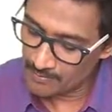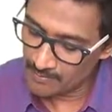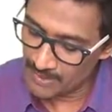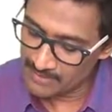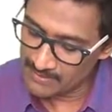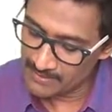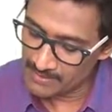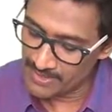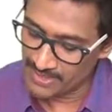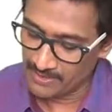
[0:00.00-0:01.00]
plus
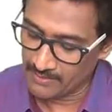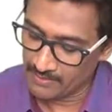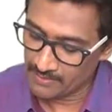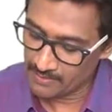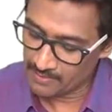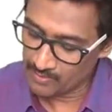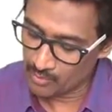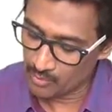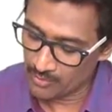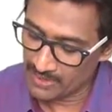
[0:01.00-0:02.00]
3. This
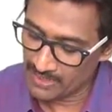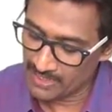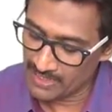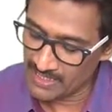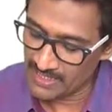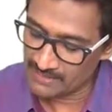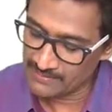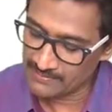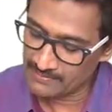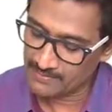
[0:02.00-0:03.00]
whole thing dx.
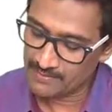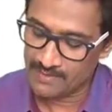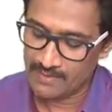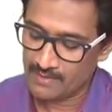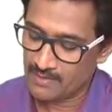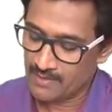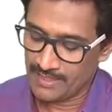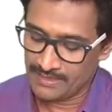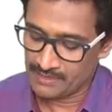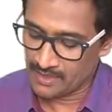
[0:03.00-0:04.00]

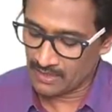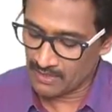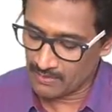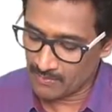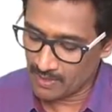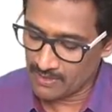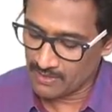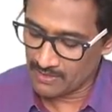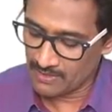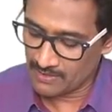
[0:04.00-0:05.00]
It's nothing
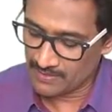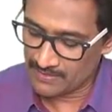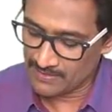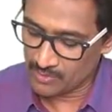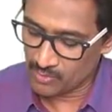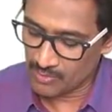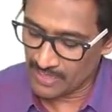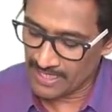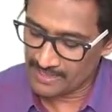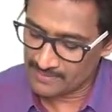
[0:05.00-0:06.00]
but e raised to
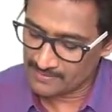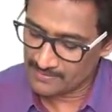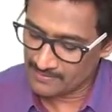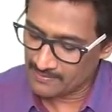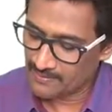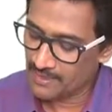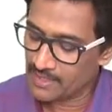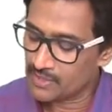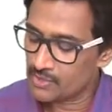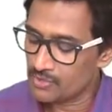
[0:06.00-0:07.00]
x
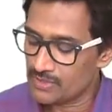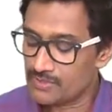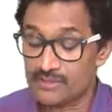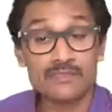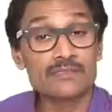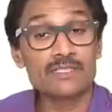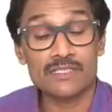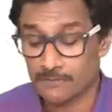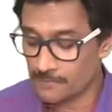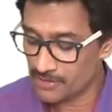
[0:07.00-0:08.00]
into, since this is the
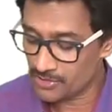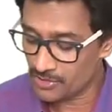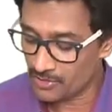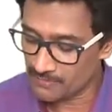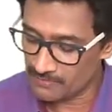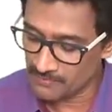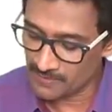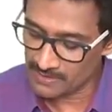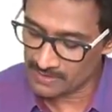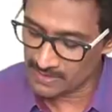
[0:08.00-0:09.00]
differential of the
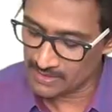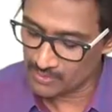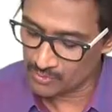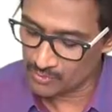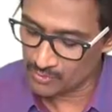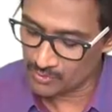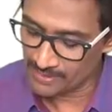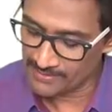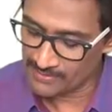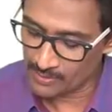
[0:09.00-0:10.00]
first, into
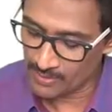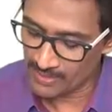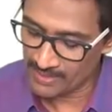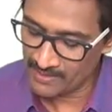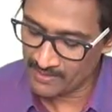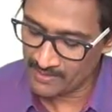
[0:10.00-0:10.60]
2x square